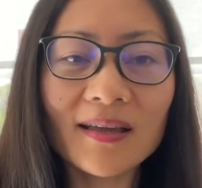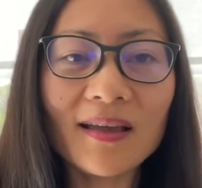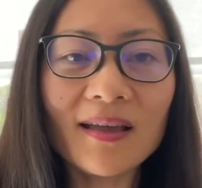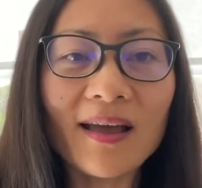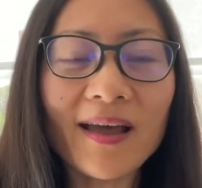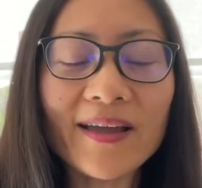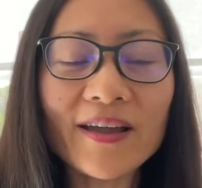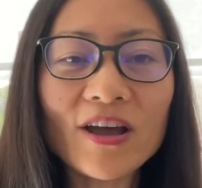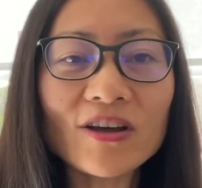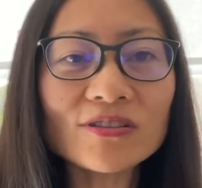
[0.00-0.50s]

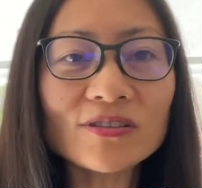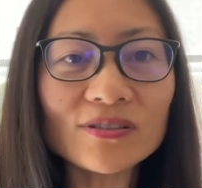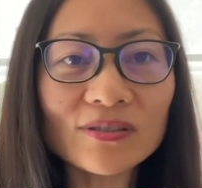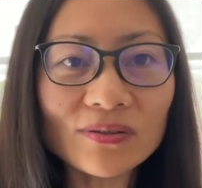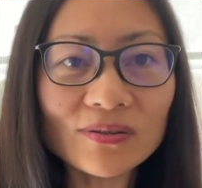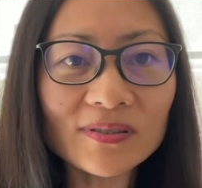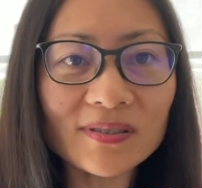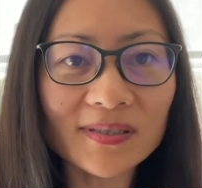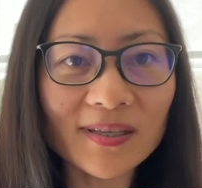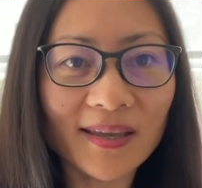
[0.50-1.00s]
I got so
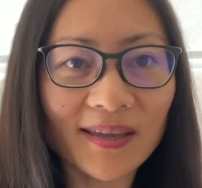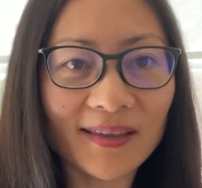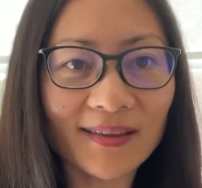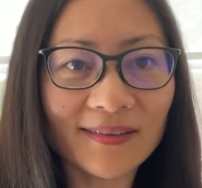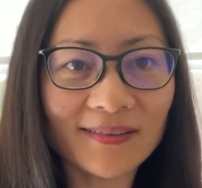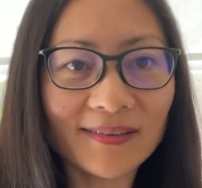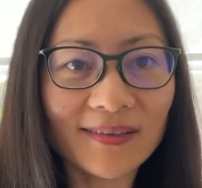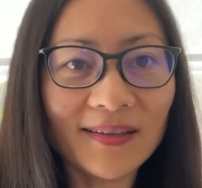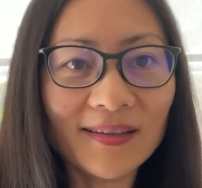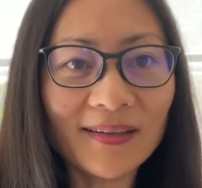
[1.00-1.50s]
sick
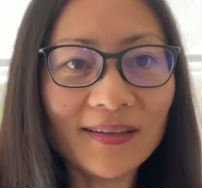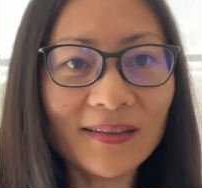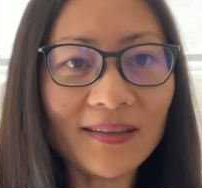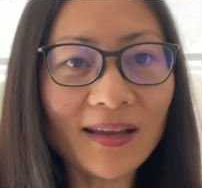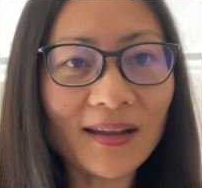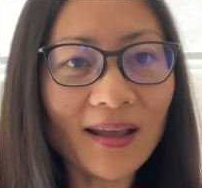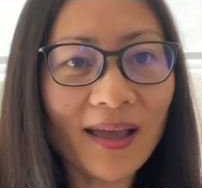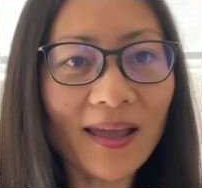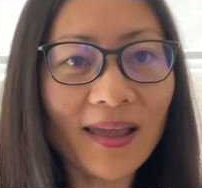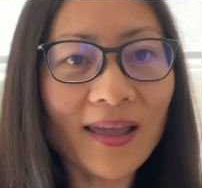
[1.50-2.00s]
that
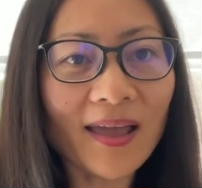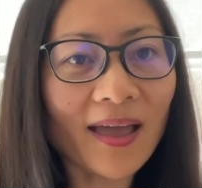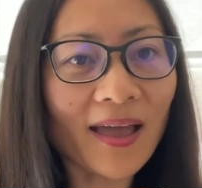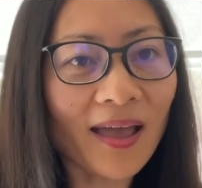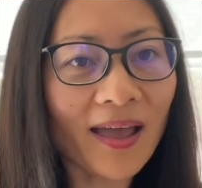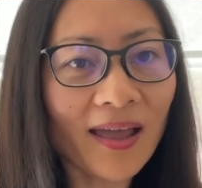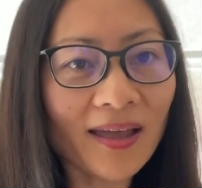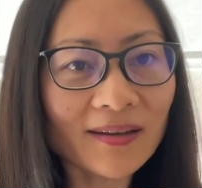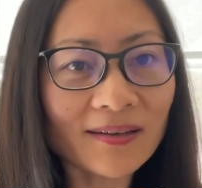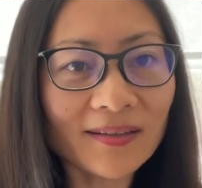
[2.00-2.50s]
I
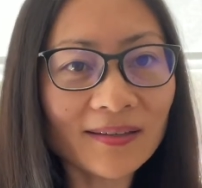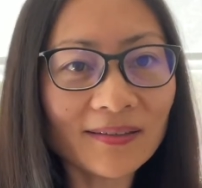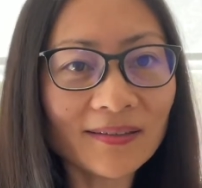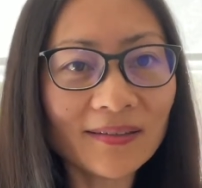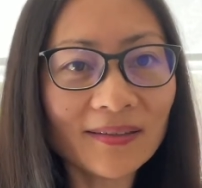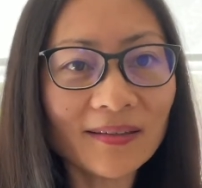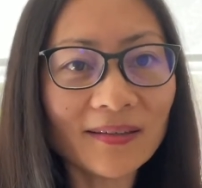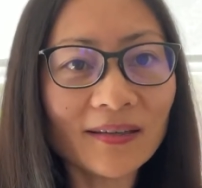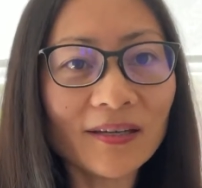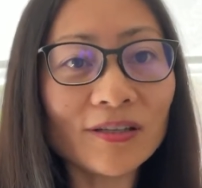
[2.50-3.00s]
had
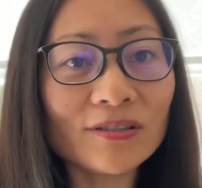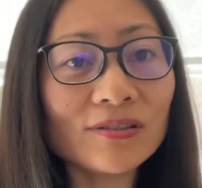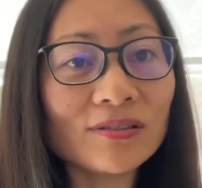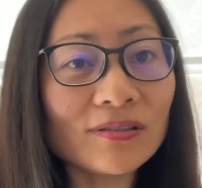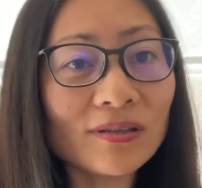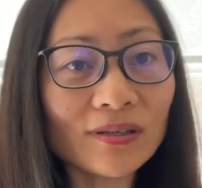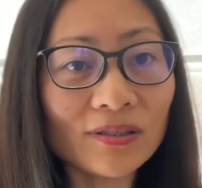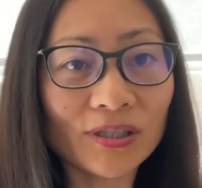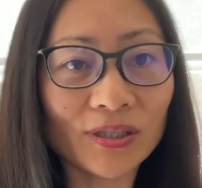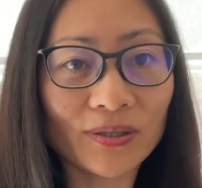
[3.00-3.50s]
a
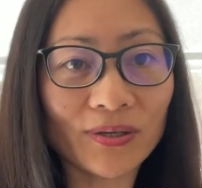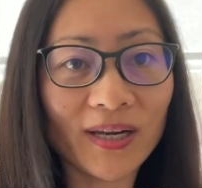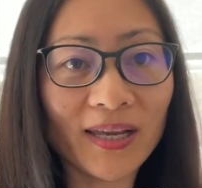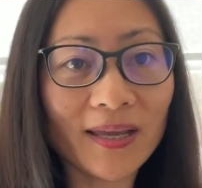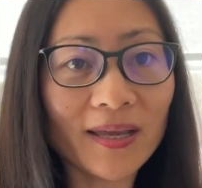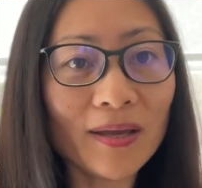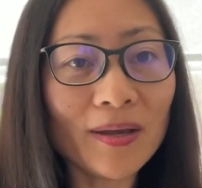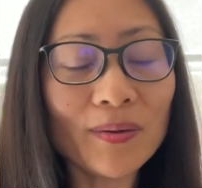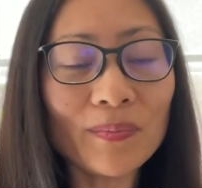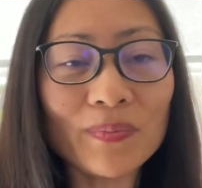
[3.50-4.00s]
surgery
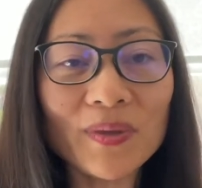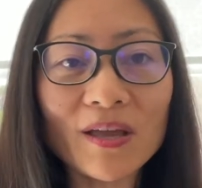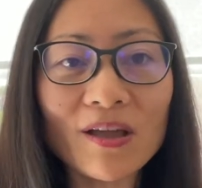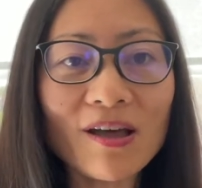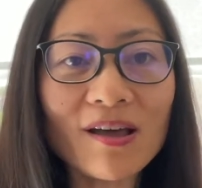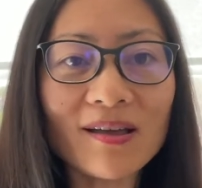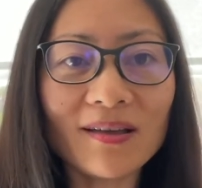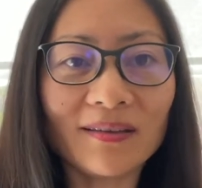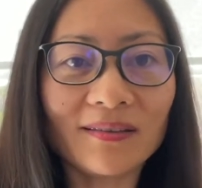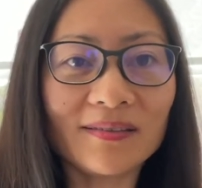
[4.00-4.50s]

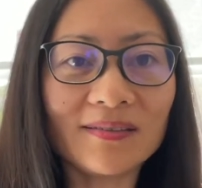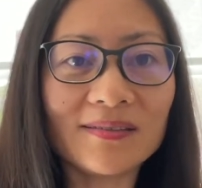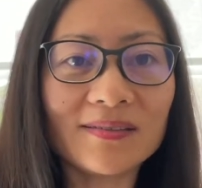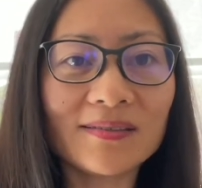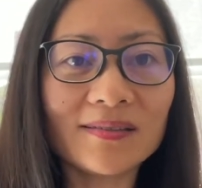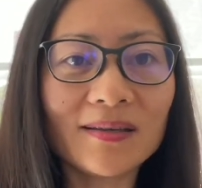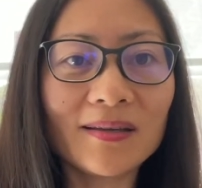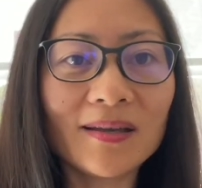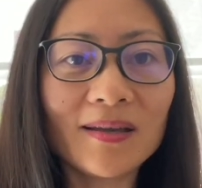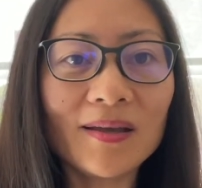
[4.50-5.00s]
because
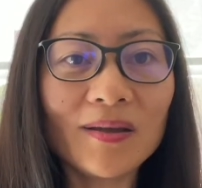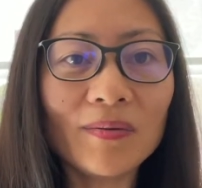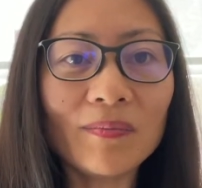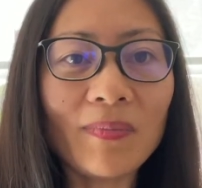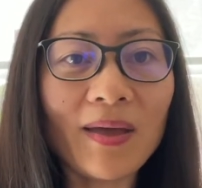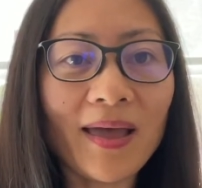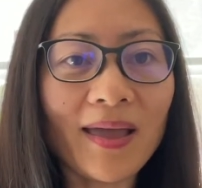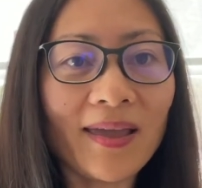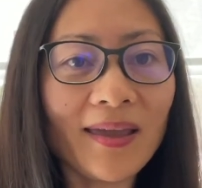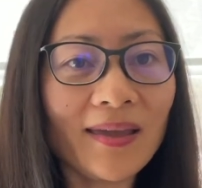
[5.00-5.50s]

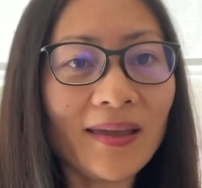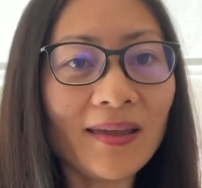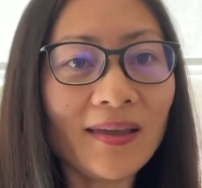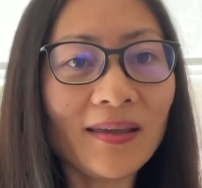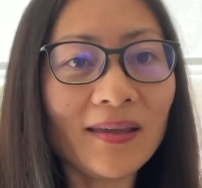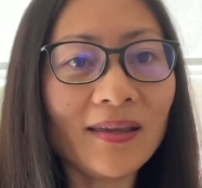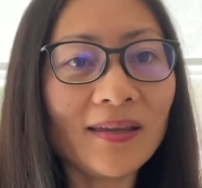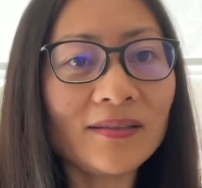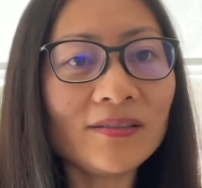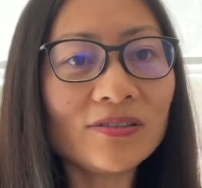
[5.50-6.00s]
my
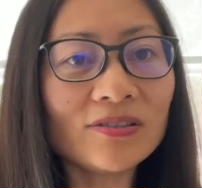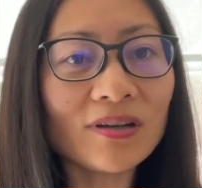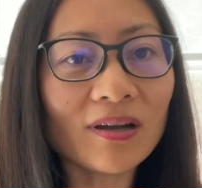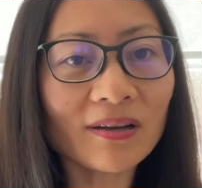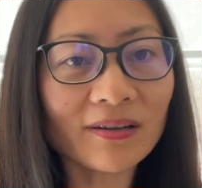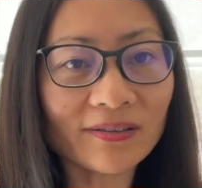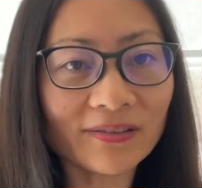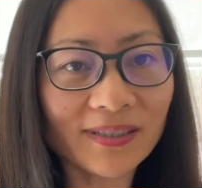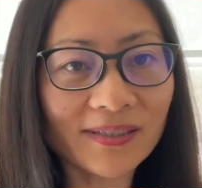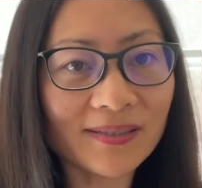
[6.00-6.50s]

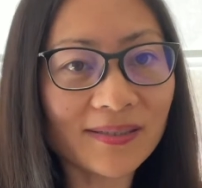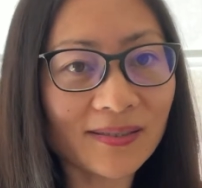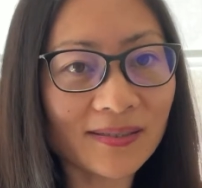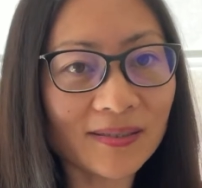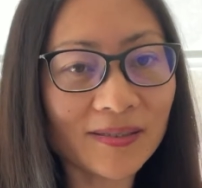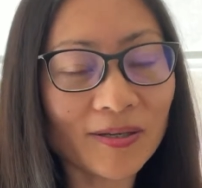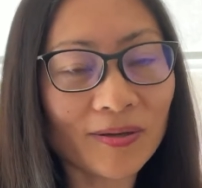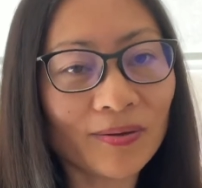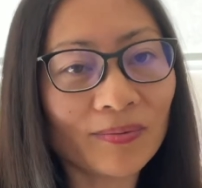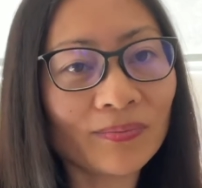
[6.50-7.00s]
endocrine
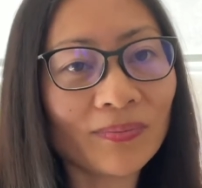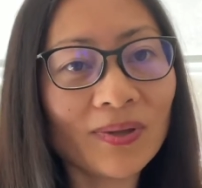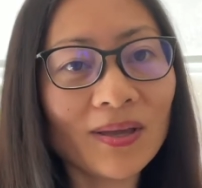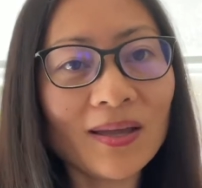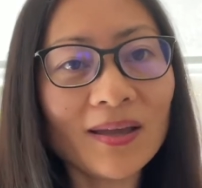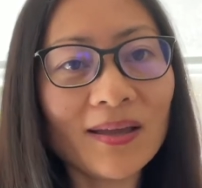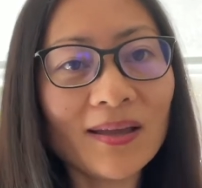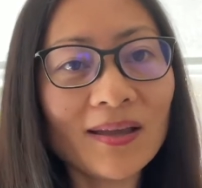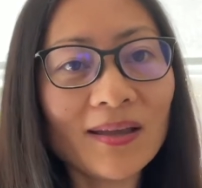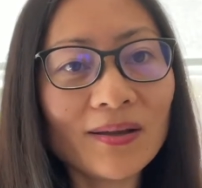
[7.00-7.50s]
system
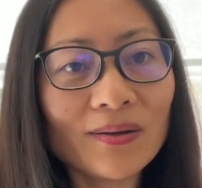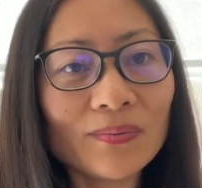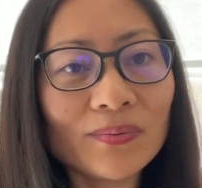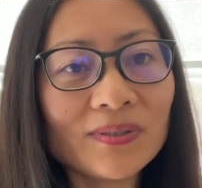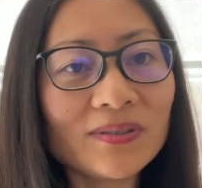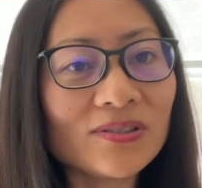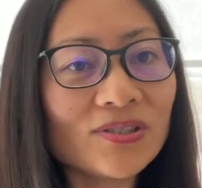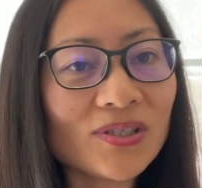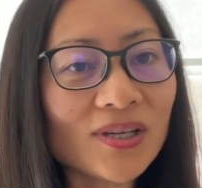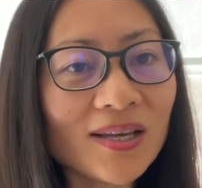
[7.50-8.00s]

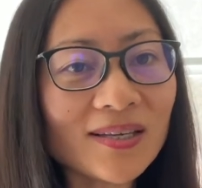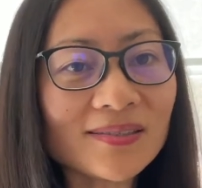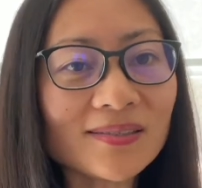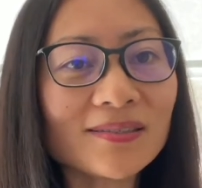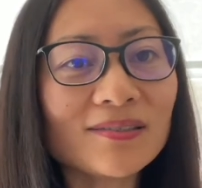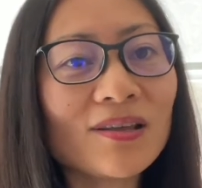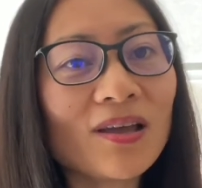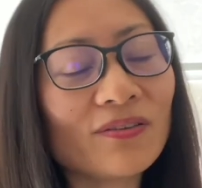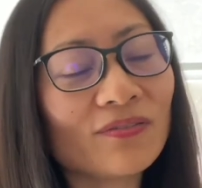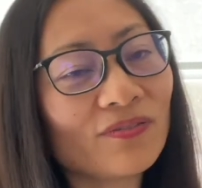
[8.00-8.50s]
was just
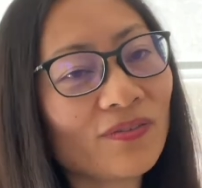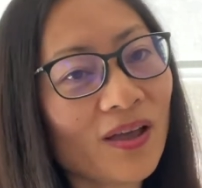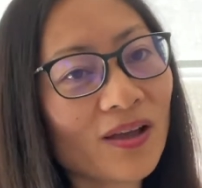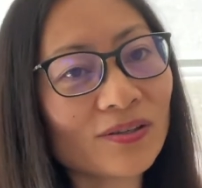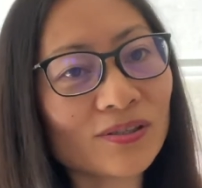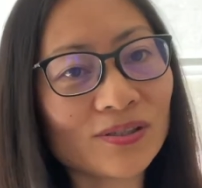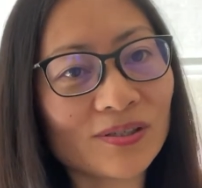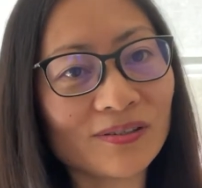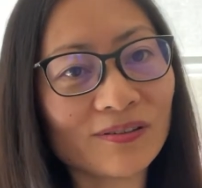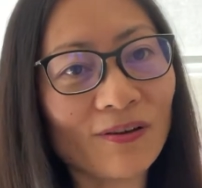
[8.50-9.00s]
not
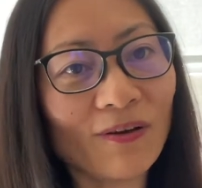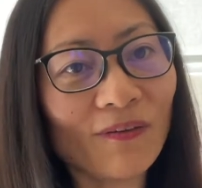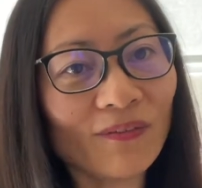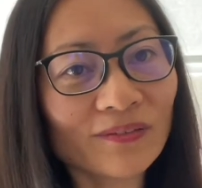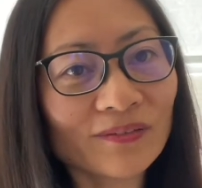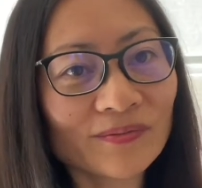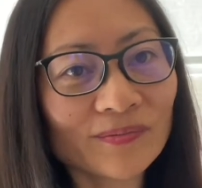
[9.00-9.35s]
functional.